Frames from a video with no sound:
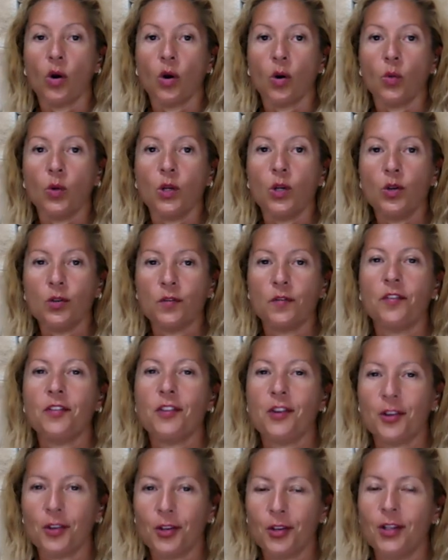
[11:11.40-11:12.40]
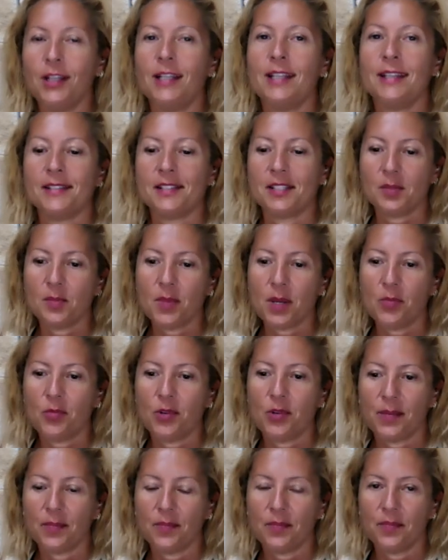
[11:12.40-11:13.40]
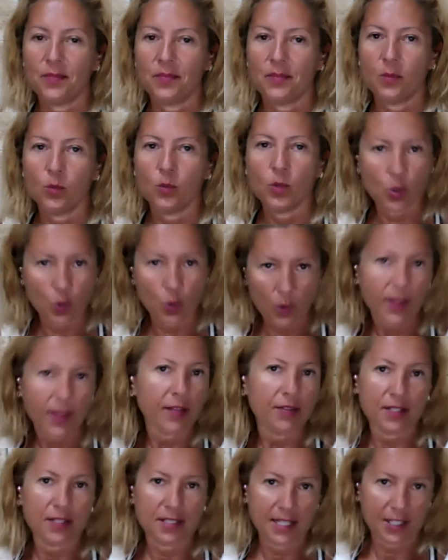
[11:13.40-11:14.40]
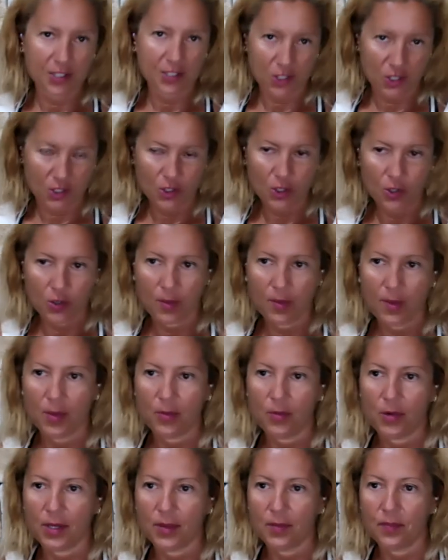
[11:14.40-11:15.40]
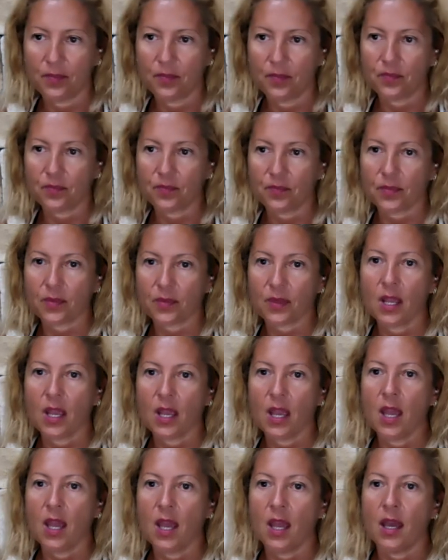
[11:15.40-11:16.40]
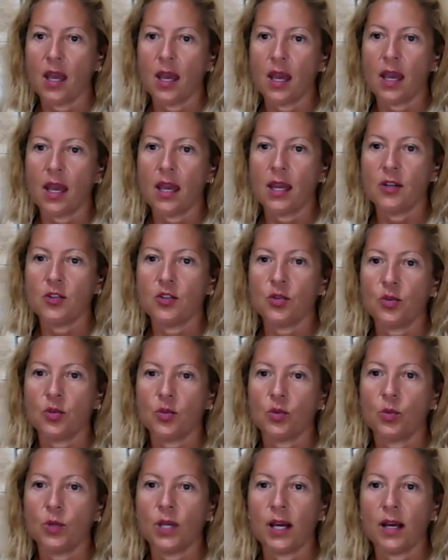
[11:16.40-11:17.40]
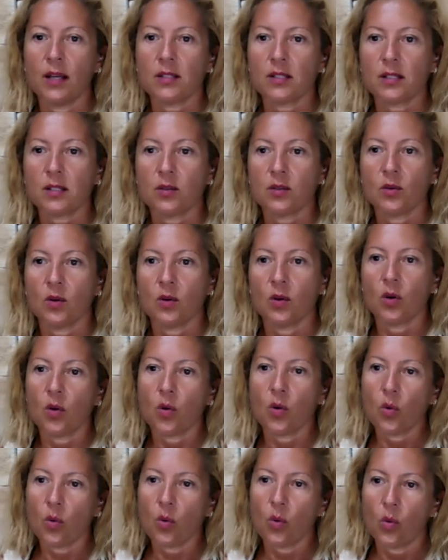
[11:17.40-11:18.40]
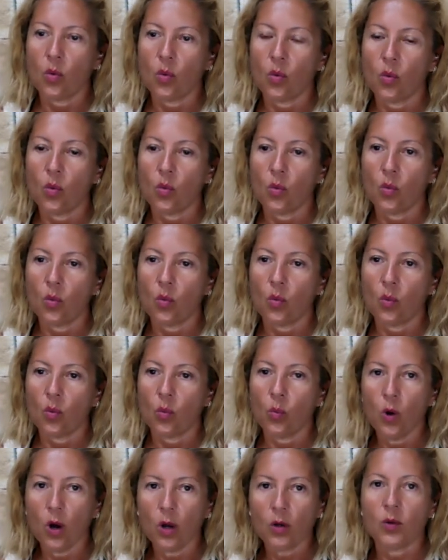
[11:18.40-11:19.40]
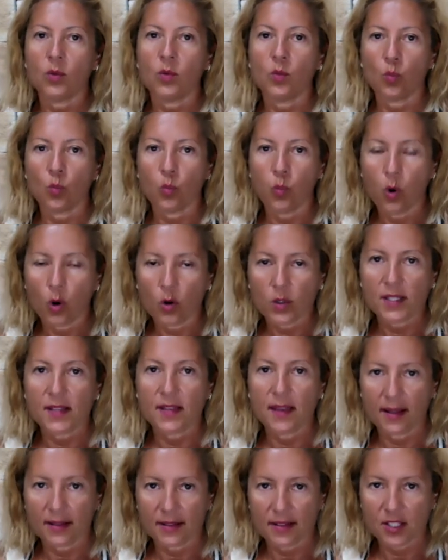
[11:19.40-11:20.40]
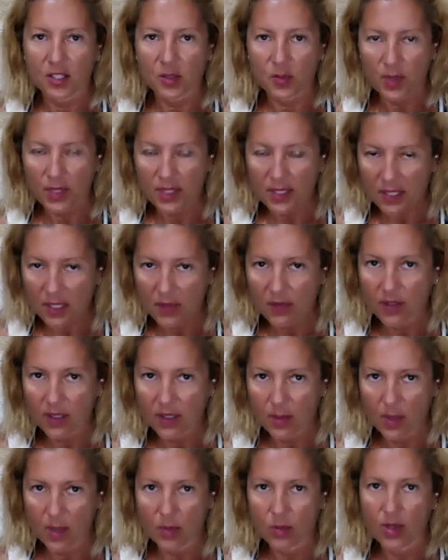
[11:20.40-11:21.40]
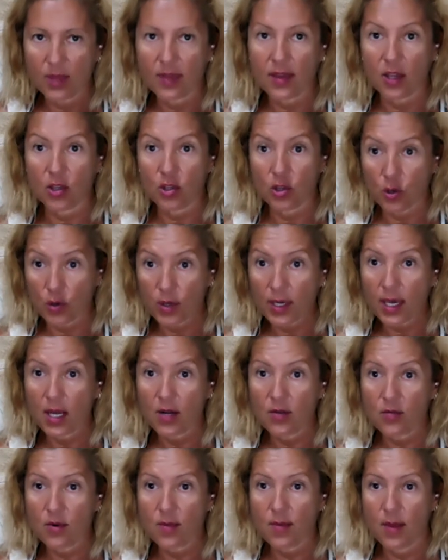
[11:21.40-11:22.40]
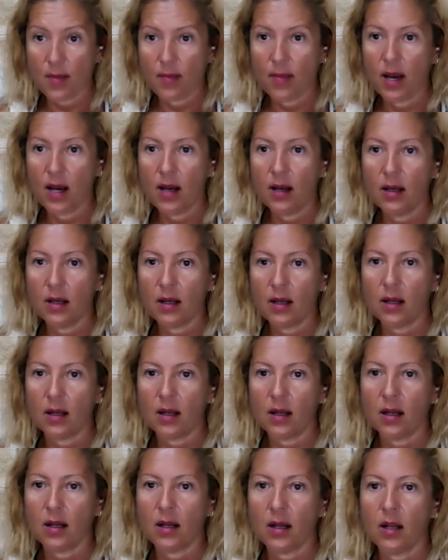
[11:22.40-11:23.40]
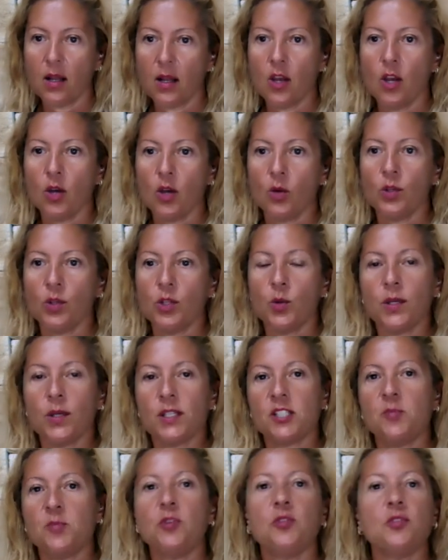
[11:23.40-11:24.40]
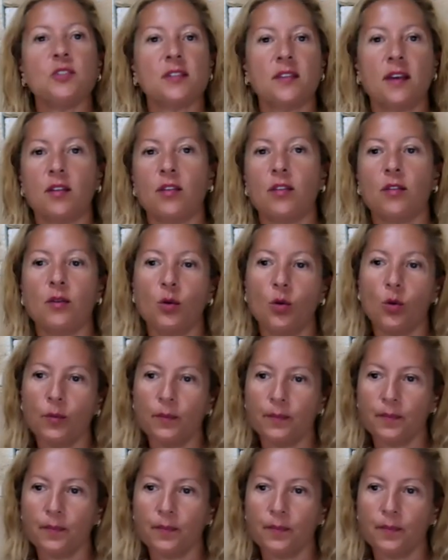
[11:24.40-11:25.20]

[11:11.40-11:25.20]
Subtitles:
We look for the earliest memory. We call that the touchstone memory. And we ask, what was that specific memory that you can remember where you experienced that thought?